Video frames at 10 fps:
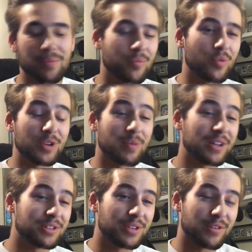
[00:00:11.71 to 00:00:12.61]
which
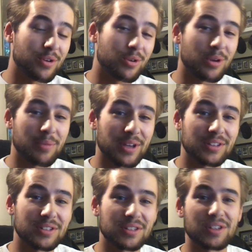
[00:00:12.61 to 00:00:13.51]
basically, if you don't know what it
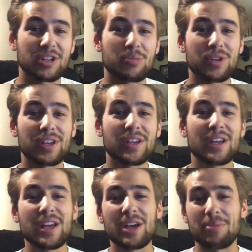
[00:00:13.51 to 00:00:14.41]
means, is gonna be
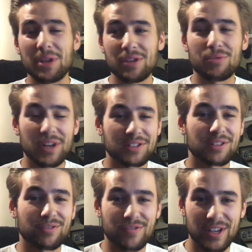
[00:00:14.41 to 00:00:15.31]
mean
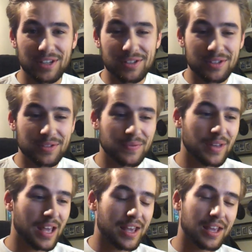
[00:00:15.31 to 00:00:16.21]
resting face.
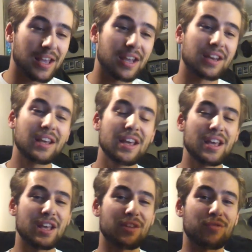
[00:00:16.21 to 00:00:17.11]
And
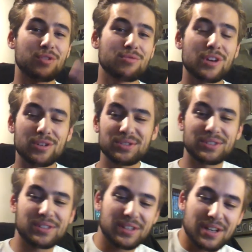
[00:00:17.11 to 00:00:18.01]
if you don't
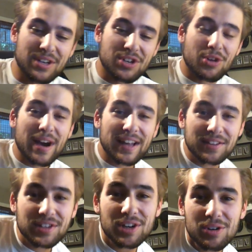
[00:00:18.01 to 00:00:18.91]
know how to
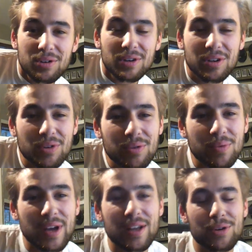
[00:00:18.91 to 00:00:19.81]
tell
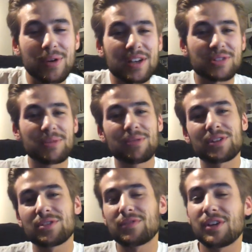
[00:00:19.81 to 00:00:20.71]
who has a mean
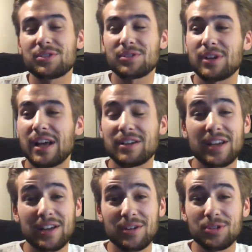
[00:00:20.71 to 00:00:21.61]
resting face or how to
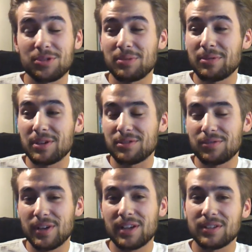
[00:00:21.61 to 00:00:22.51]
diagnose a mean resting
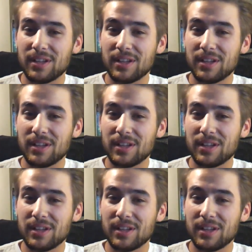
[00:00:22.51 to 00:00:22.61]
face,